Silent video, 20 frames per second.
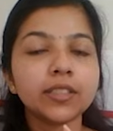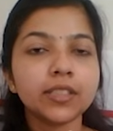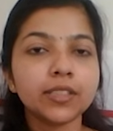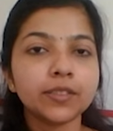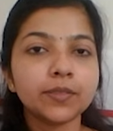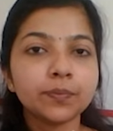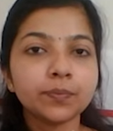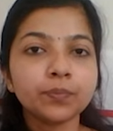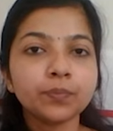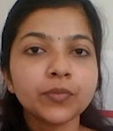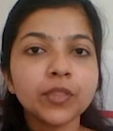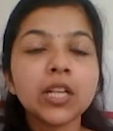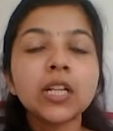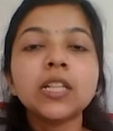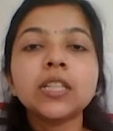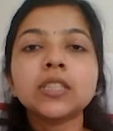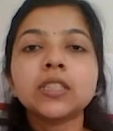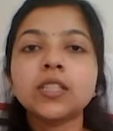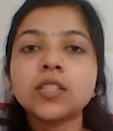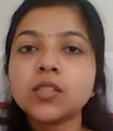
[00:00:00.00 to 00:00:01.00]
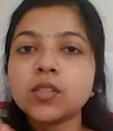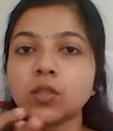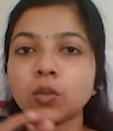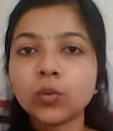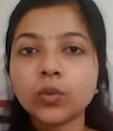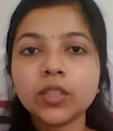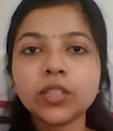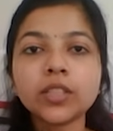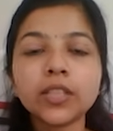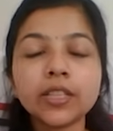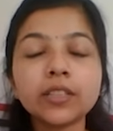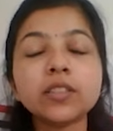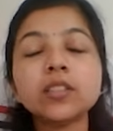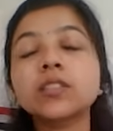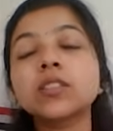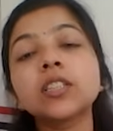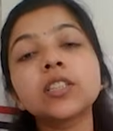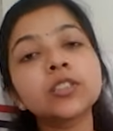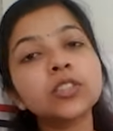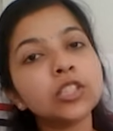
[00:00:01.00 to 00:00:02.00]
there: the solar and
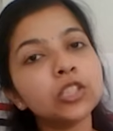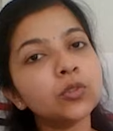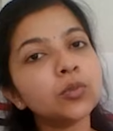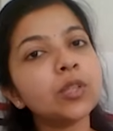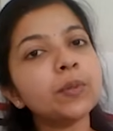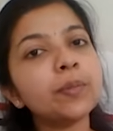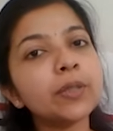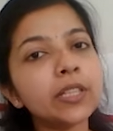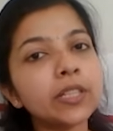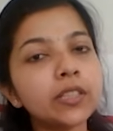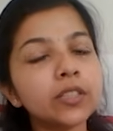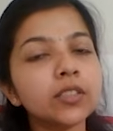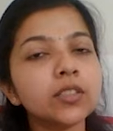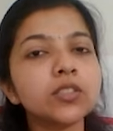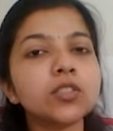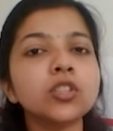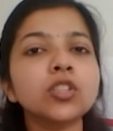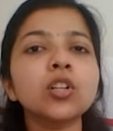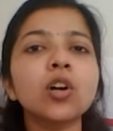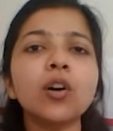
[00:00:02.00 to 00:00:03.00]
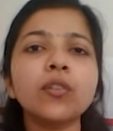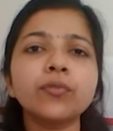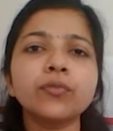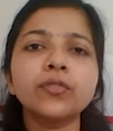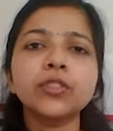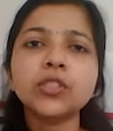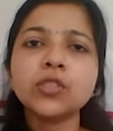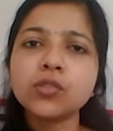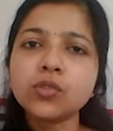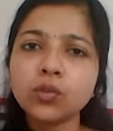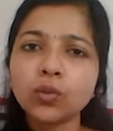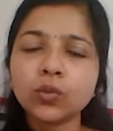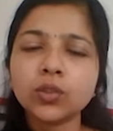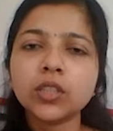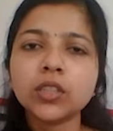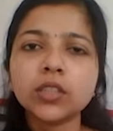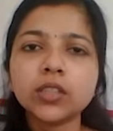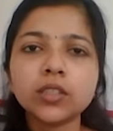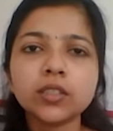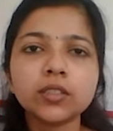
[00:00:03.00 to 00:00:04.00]
the renewable energy, of which
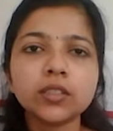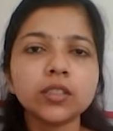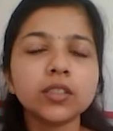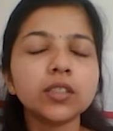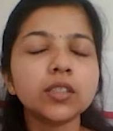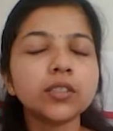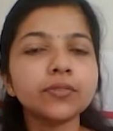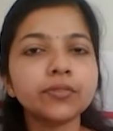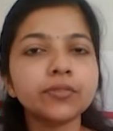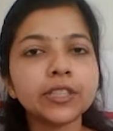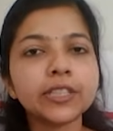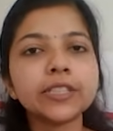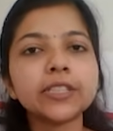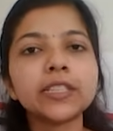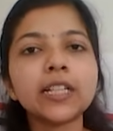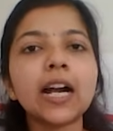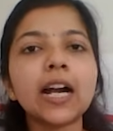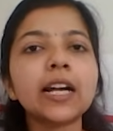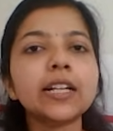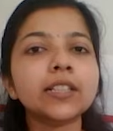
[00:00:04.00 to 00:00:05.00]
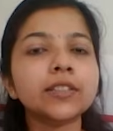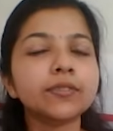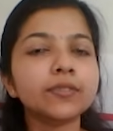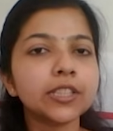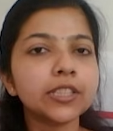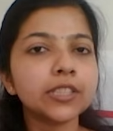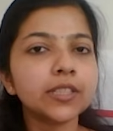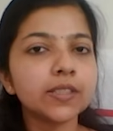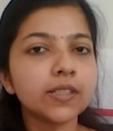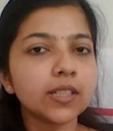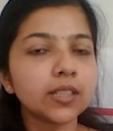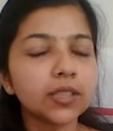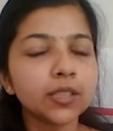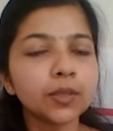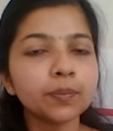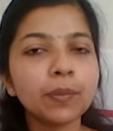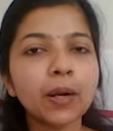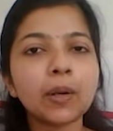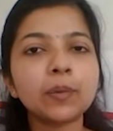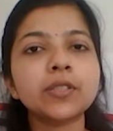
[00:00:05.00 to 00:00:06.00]
solar, wind and various
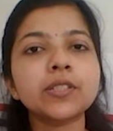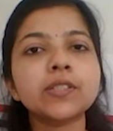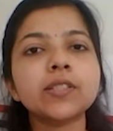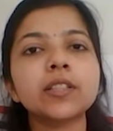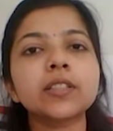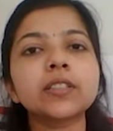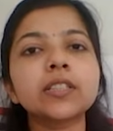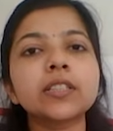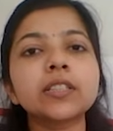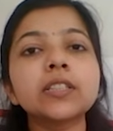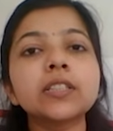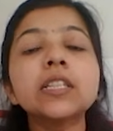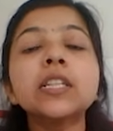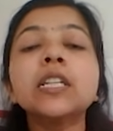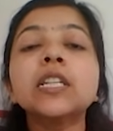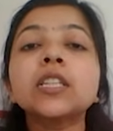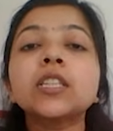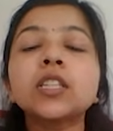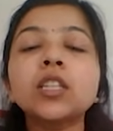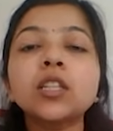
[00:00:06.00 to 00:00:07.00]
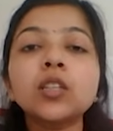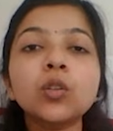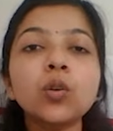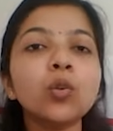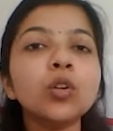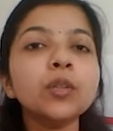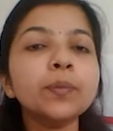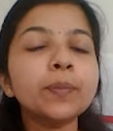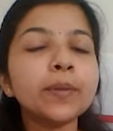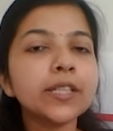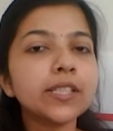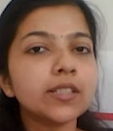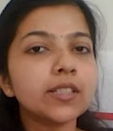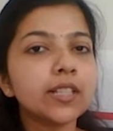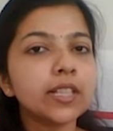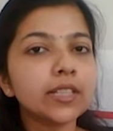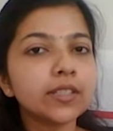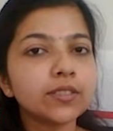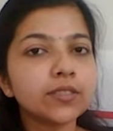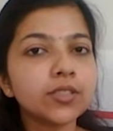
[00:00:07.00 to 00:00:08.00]
other powers are there, the coal based
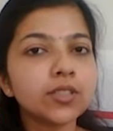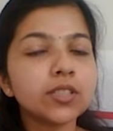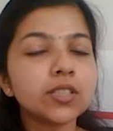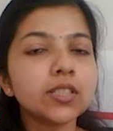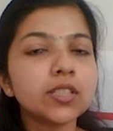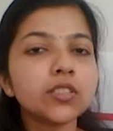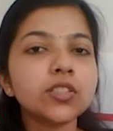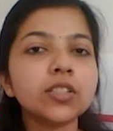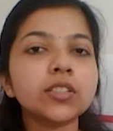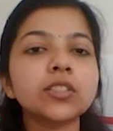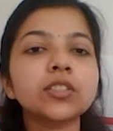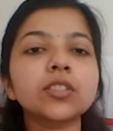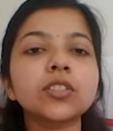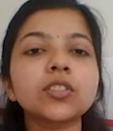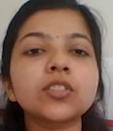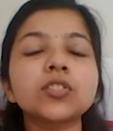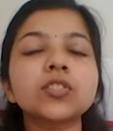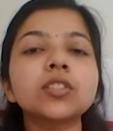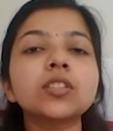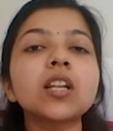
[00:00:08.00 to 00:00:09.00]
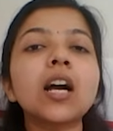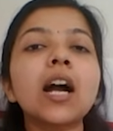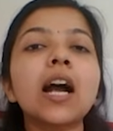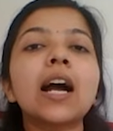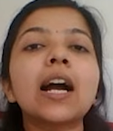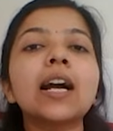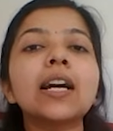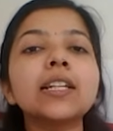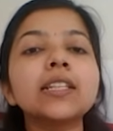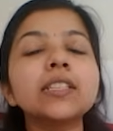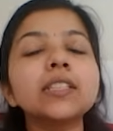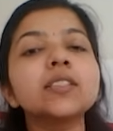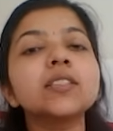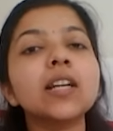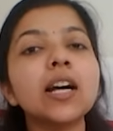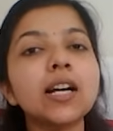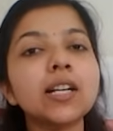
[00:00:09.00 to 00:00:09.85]
electricity generation, and